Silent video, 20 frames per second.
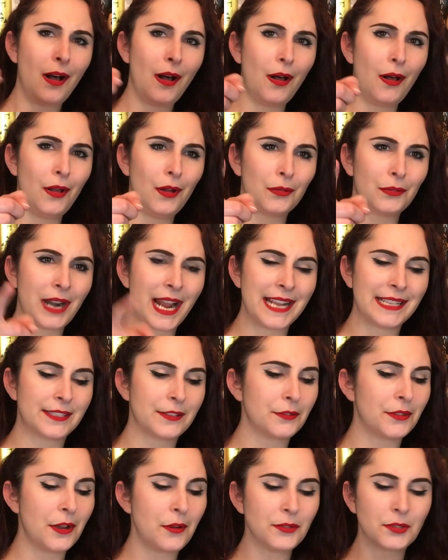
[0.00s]
All right,
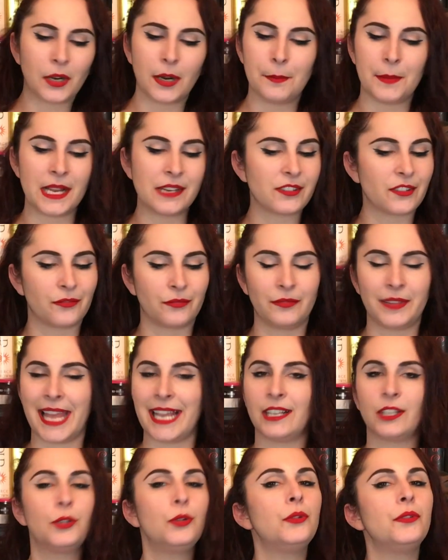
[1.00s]
so those are a bunch of
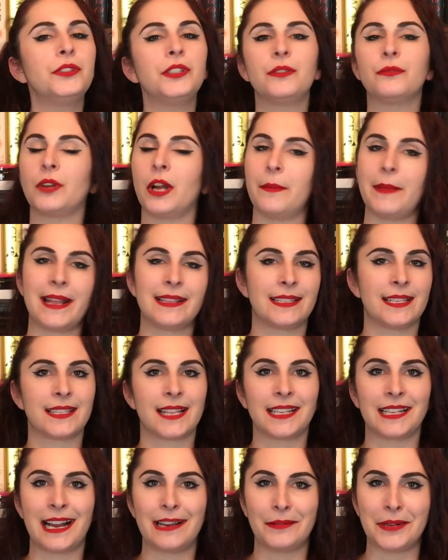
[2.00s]
like cool new romances I
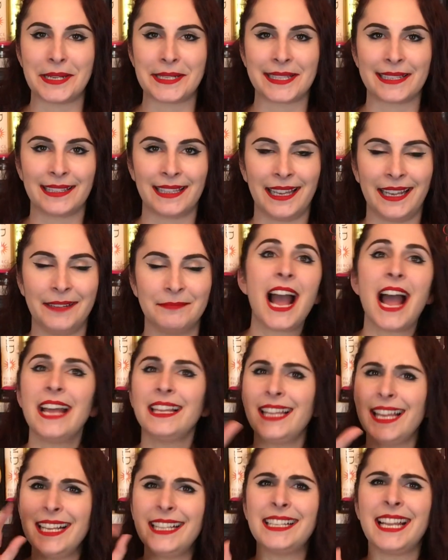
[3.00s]
got recently.
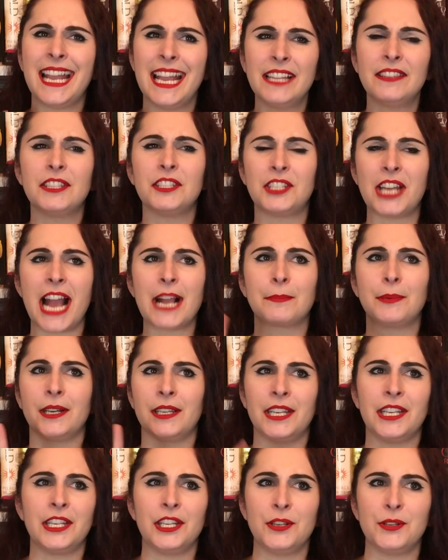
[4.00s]
I like hit the jackpot
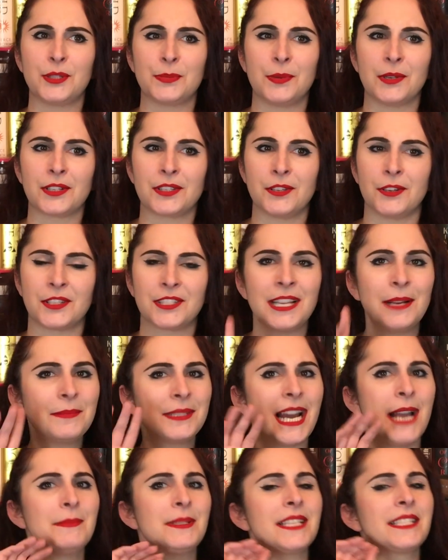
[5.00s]
at a used bookstore.
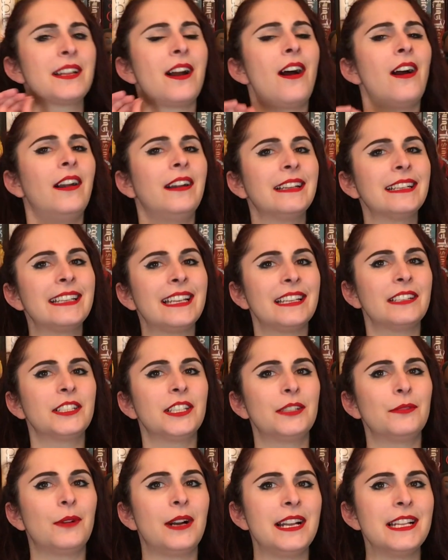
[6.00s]
Sometimes it's hard to get
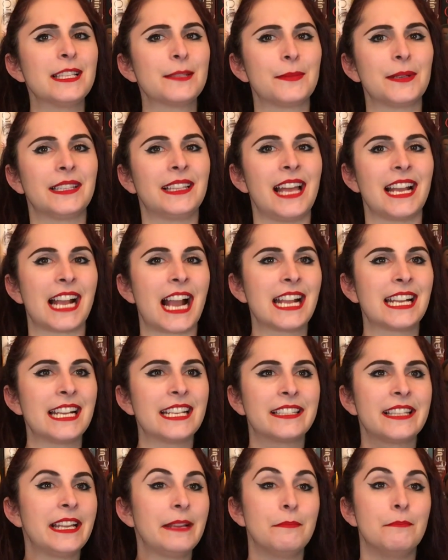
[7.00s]
good ones, but like I
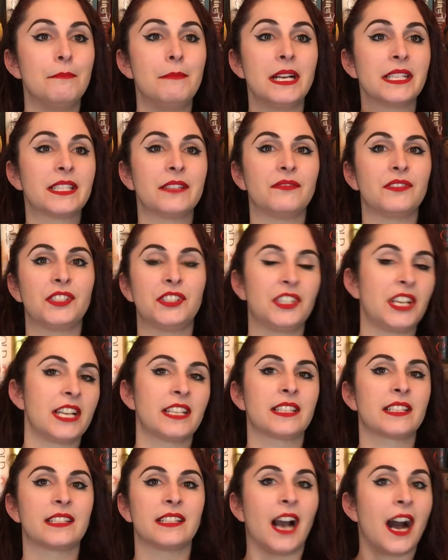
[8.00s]
guess they must have
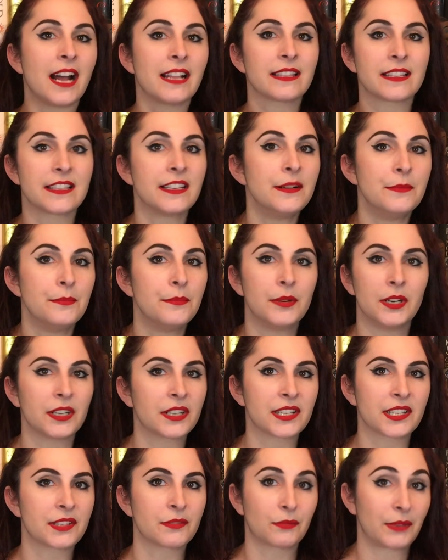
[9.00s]
just got some
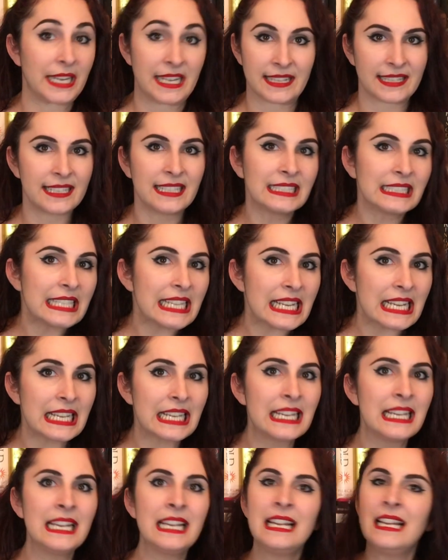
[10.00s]
books
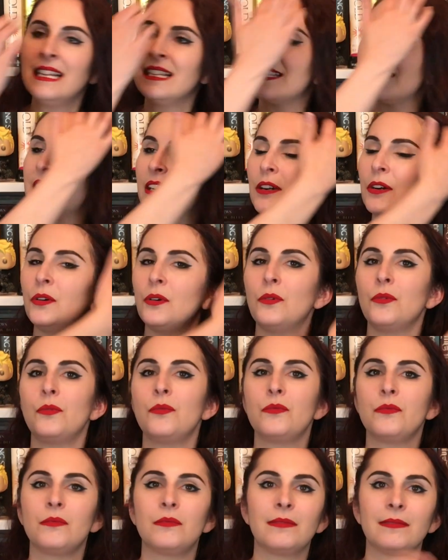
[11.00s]
recently. So
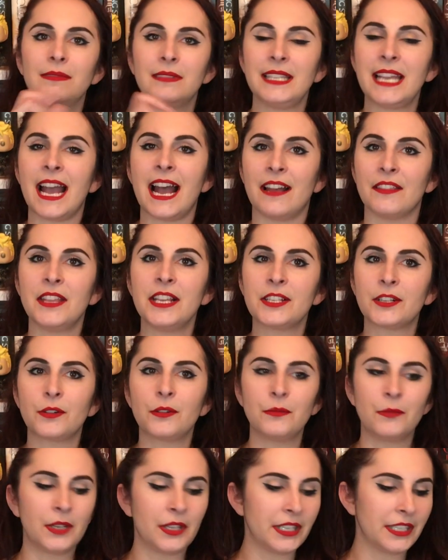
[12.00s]
yeah, these are
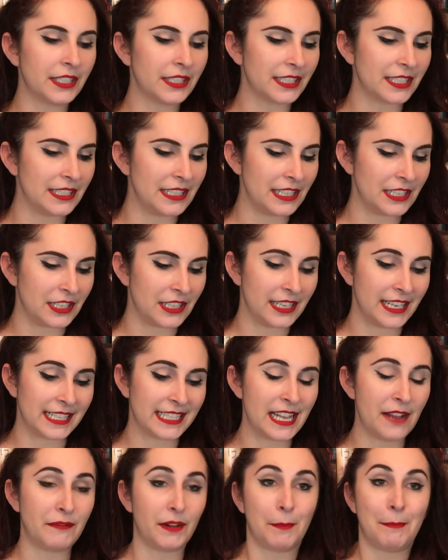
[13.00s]
in really good condition
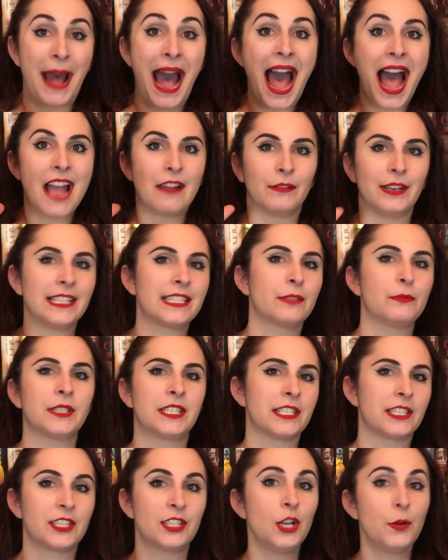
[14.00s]
except for Pirates, which
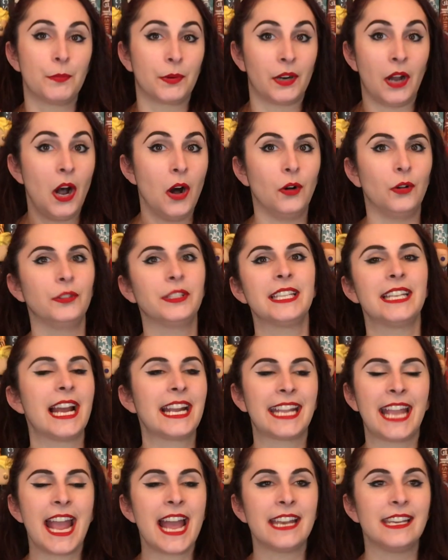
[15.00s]
is super old, and I
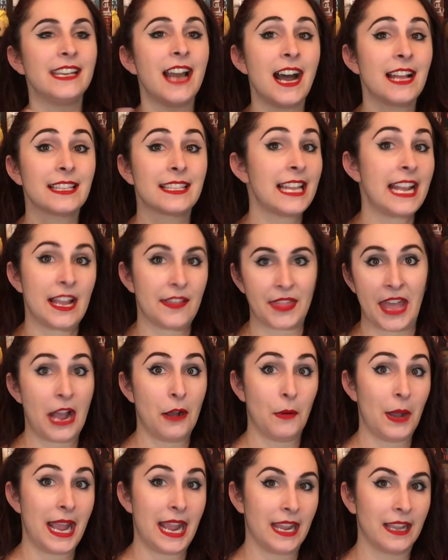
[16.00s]
can't not say it that
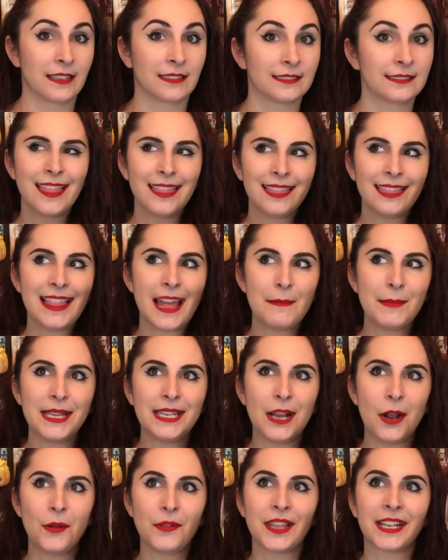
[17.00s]
way. Let me
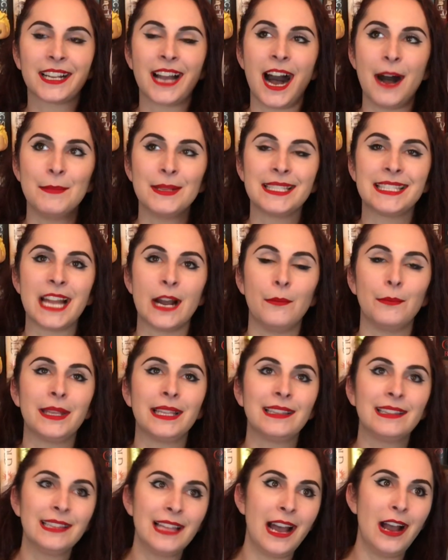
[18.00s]
know in the comments down
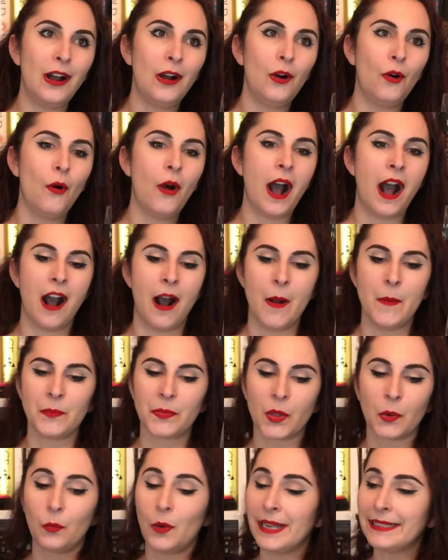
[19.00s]
below, um,
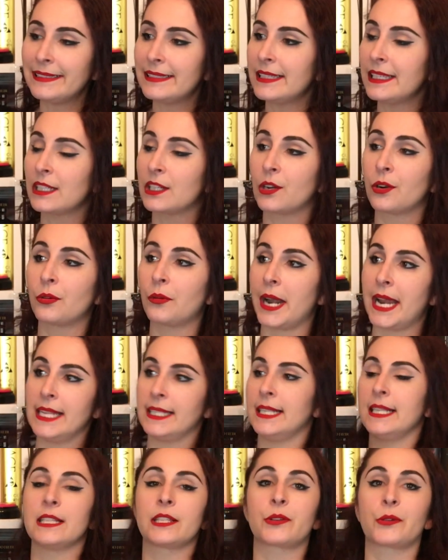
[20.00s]
what's the
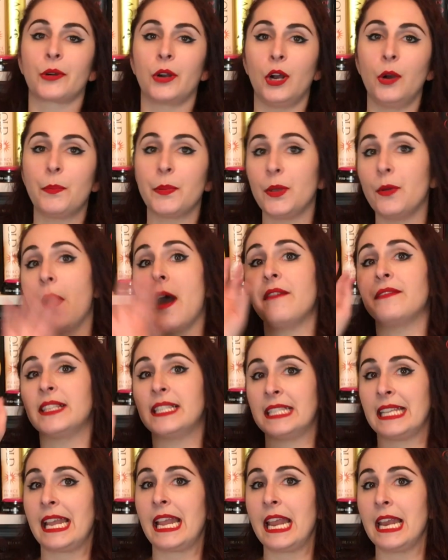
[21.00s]
craziest trope you have
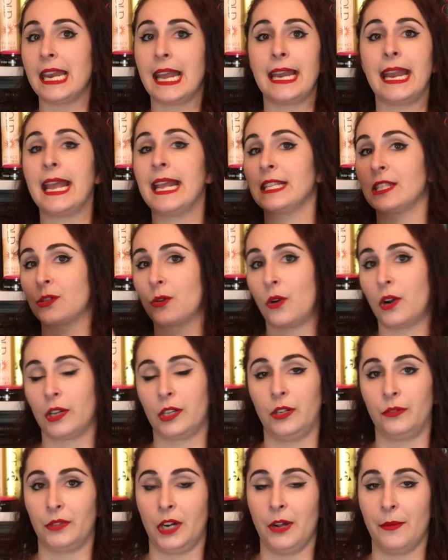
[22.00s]
seen in a
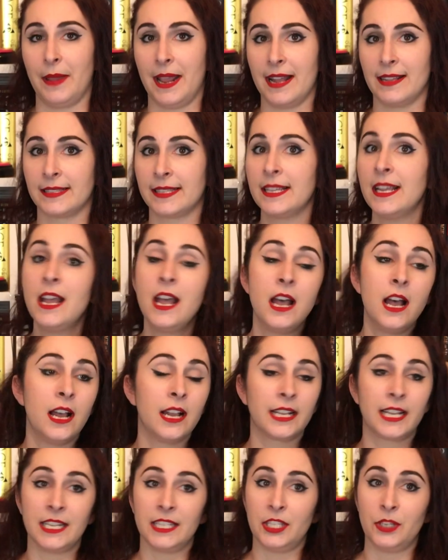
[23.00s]
historical romance?
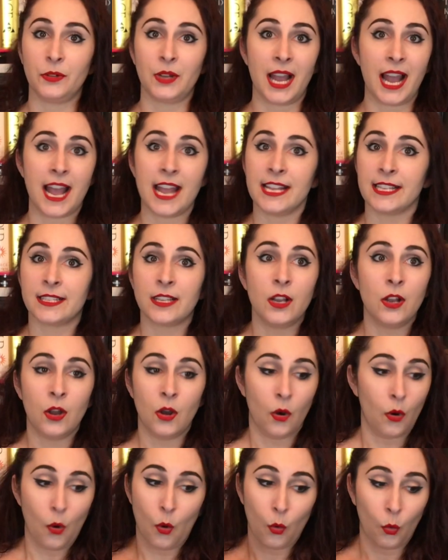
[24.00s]
Because you guys,
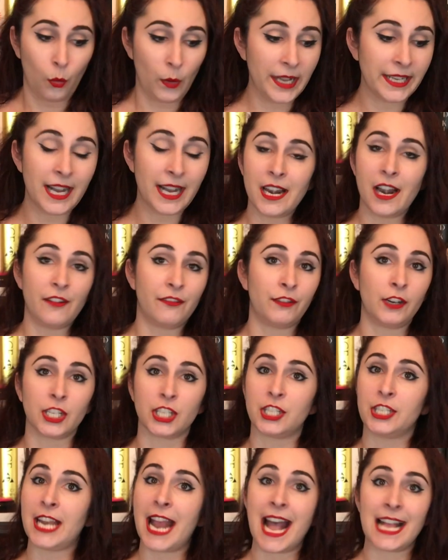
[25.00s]
we our
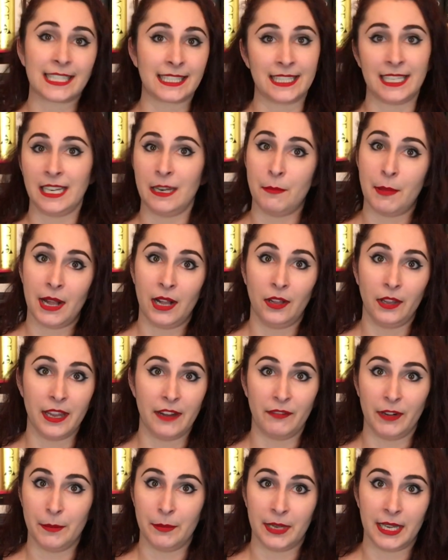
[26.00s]
first chastity belt,
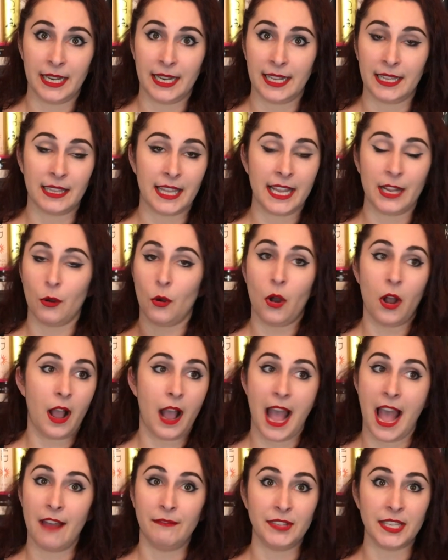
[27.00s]
everybody. Like,
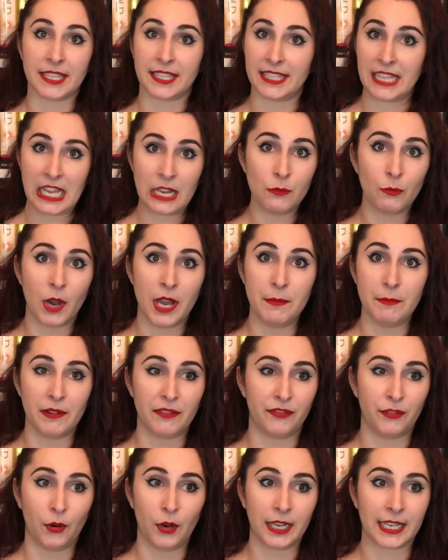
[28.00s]
have you seen one
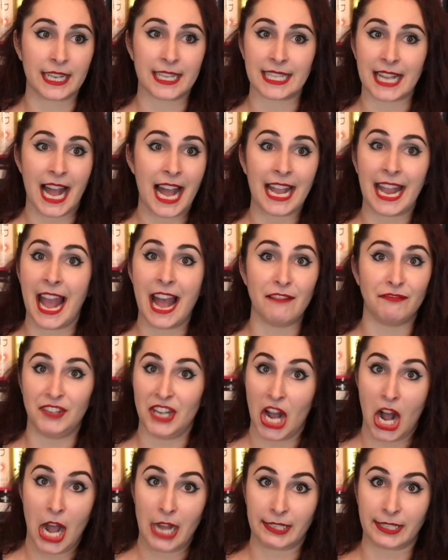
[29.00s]
before? Because I have
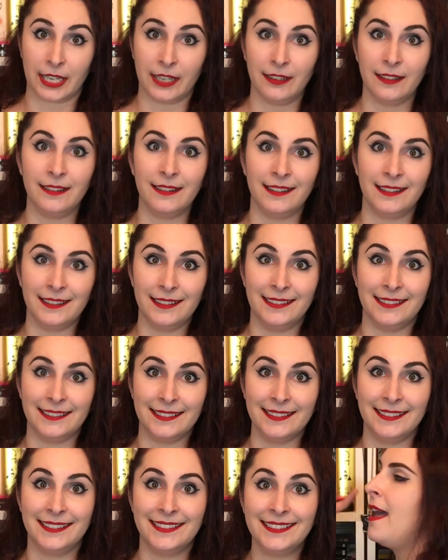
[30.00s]
not.
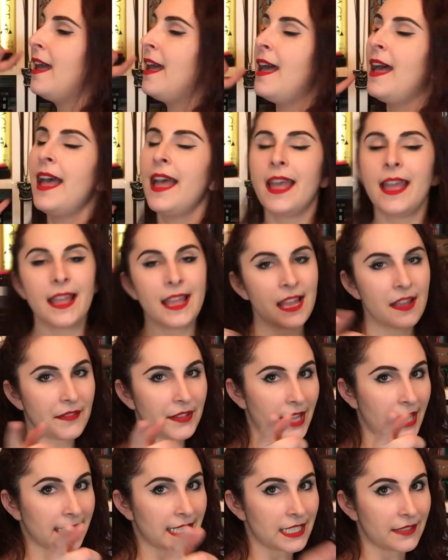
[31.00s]
If you
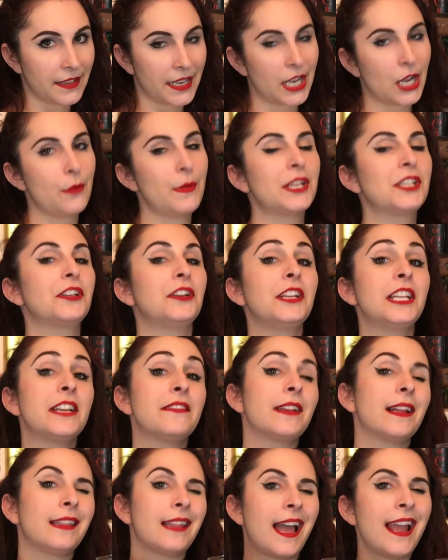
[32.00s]
like this video, make sure you give
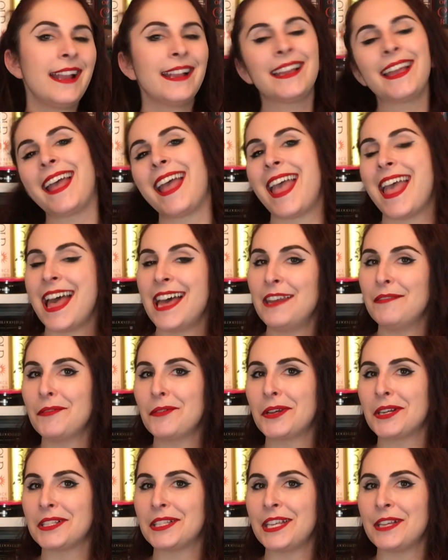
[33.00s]
it a like. And if you
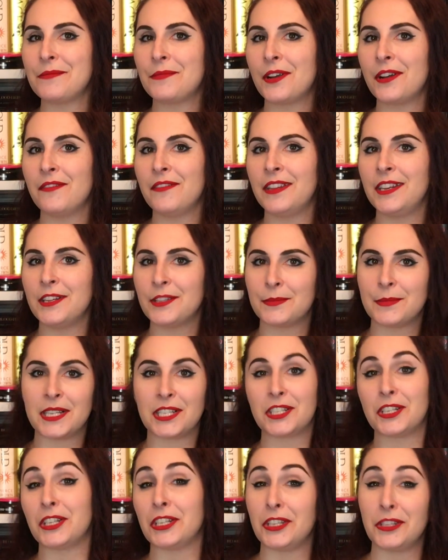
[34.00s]
want to see more videos, make
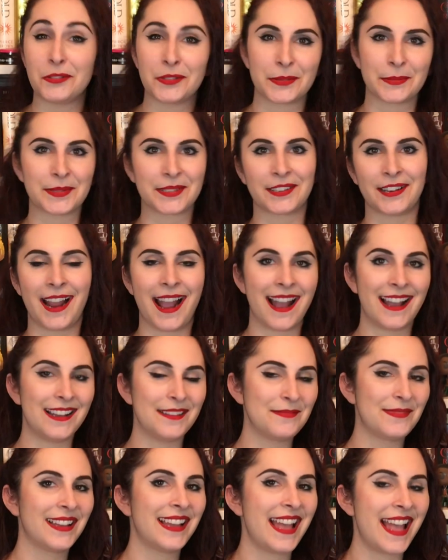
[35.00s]
sure you
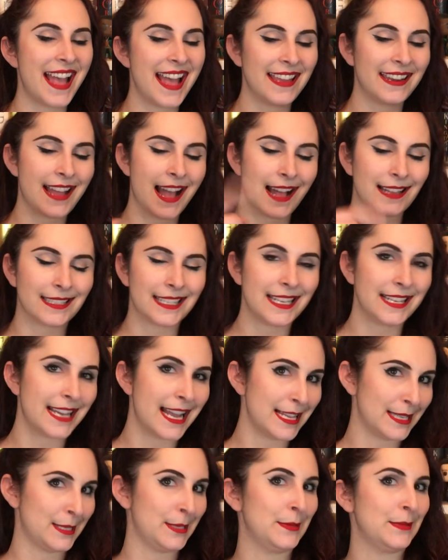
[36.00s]
subscribe. And I'll see you
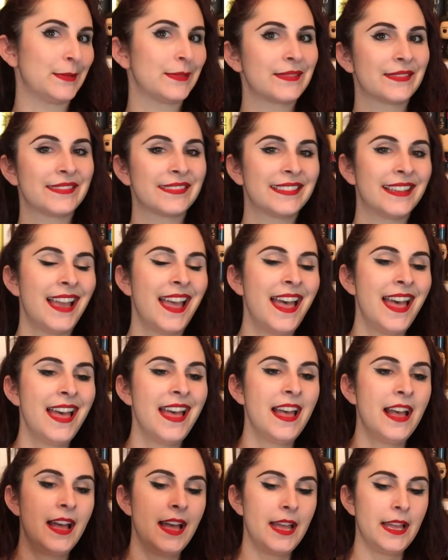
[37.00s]
guys soon.
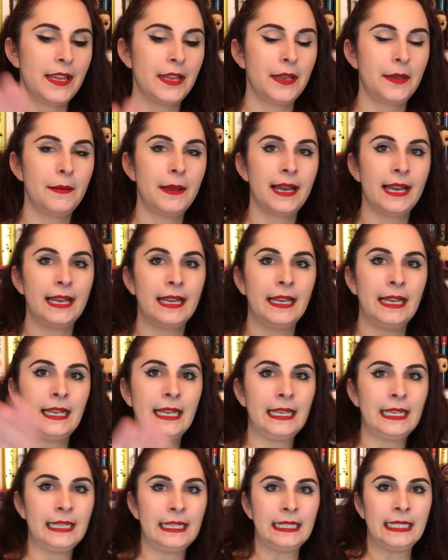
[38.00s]

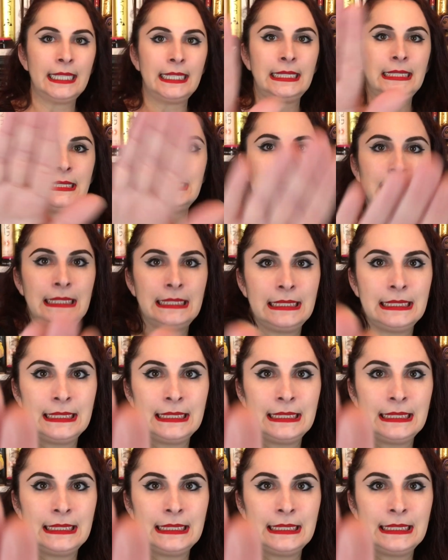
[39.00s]
Bye!